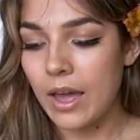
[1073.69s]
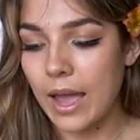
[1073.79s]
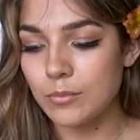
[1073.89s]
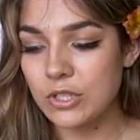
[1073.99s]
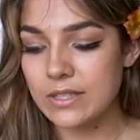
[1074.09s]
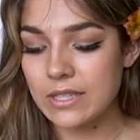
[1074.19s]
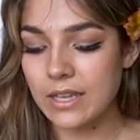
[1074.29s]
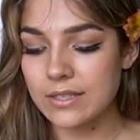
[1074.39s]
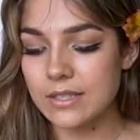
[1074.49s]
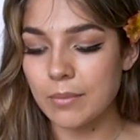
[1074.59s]
I'm just
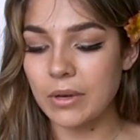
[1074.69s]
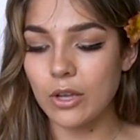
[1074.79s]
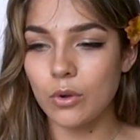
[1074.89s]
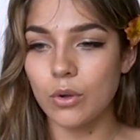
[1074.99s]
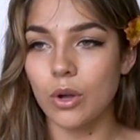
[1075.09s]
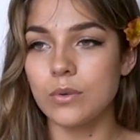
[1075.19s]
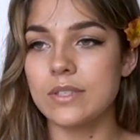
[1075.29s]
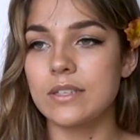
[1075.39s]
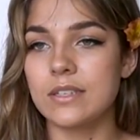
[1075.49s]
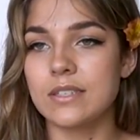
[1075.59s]
seeing somebody who
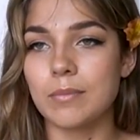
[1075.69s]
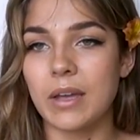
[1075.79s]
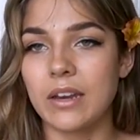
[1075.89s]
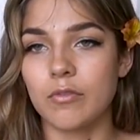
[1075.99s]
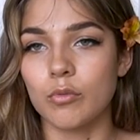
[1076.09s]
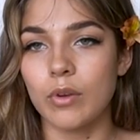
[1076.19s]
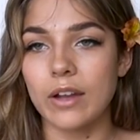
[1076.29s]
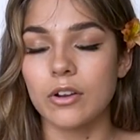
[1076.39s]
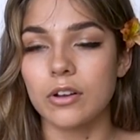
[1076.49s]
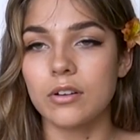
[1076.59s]
goes into some kind of
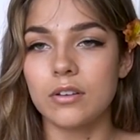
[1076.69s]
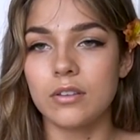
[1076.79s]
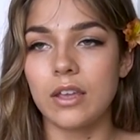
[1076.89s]
record.